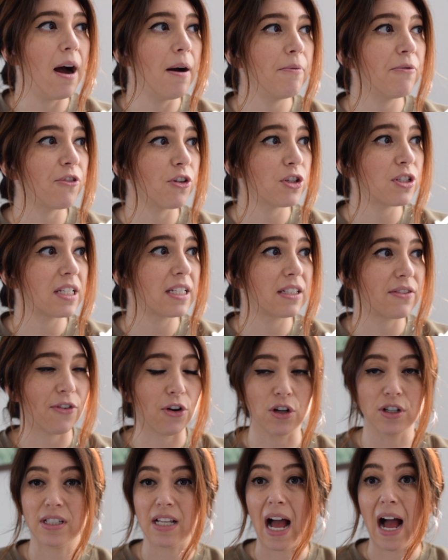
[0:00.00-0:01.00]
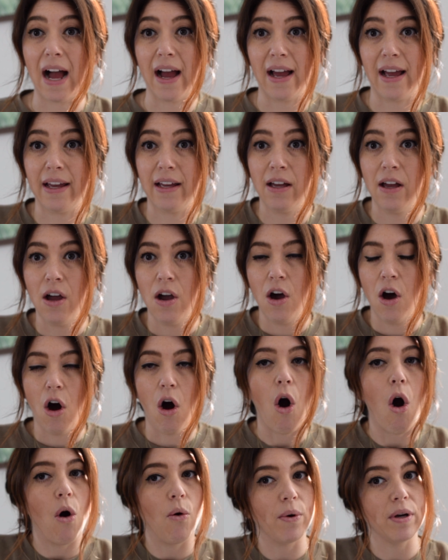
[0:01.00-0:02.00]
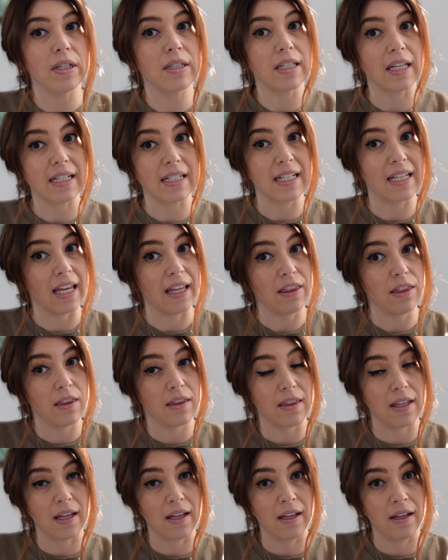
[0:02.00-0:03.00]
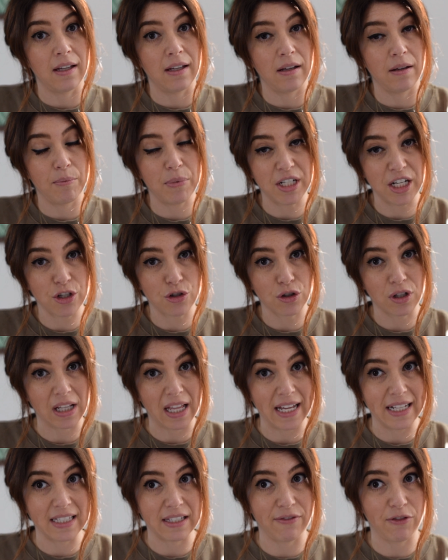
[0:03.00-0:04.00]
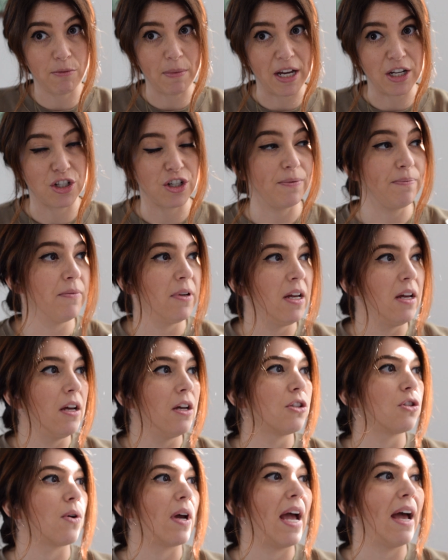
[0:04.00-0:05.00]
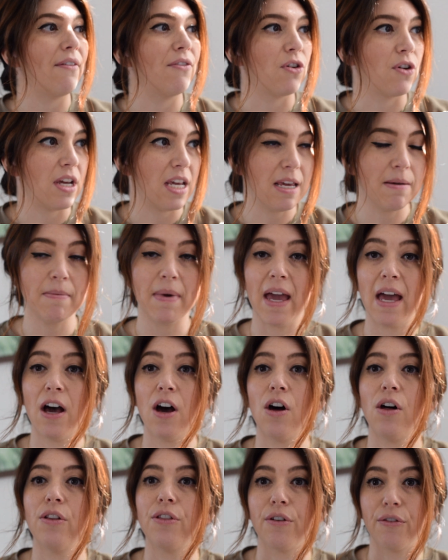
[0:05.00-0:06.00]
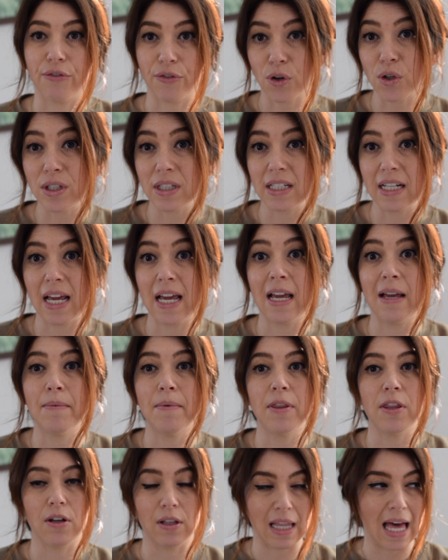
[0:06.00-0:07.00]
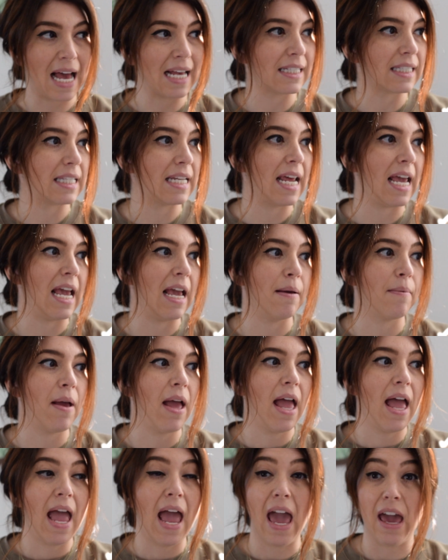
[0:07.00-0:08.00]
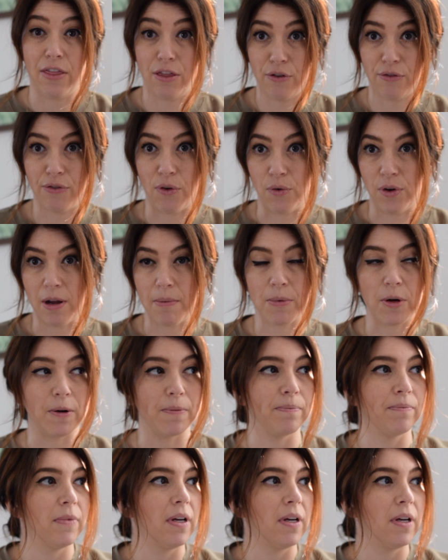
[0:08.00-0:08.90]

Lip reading: First things first, I always like to get the potential client's information. So I have their email, their first name, their last name, and their phone number.